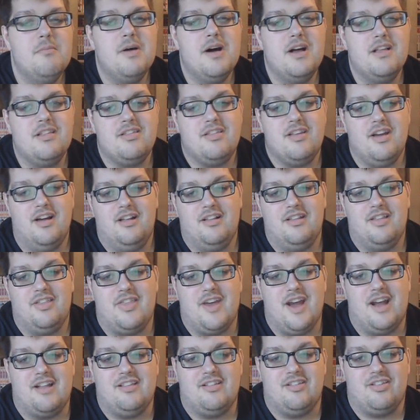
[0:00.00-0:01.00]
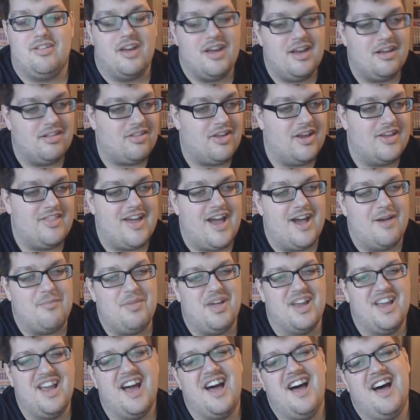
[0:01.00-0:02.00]
But still, the fact it's like it's like that, I'm
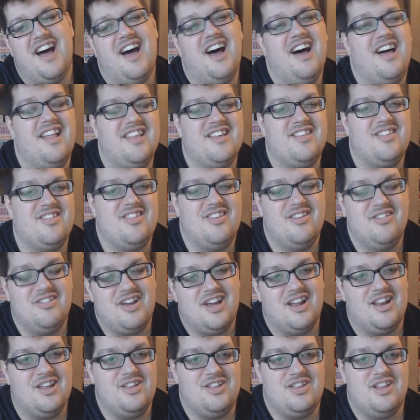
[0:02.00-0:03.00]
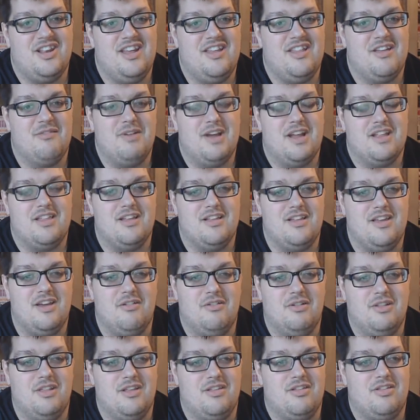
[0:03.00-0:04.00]
like, ah, that's still kind of shitty that we have to
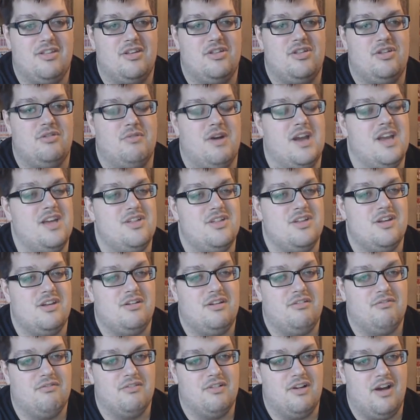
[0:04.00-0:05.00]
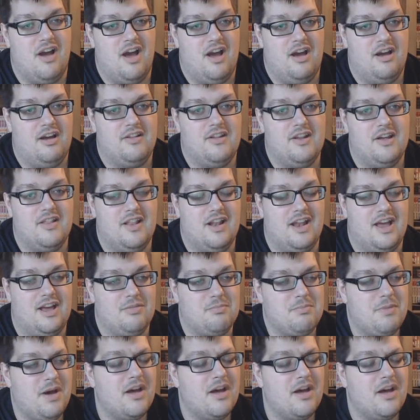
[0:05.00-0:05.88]
deal with this situation uh, nonetheless.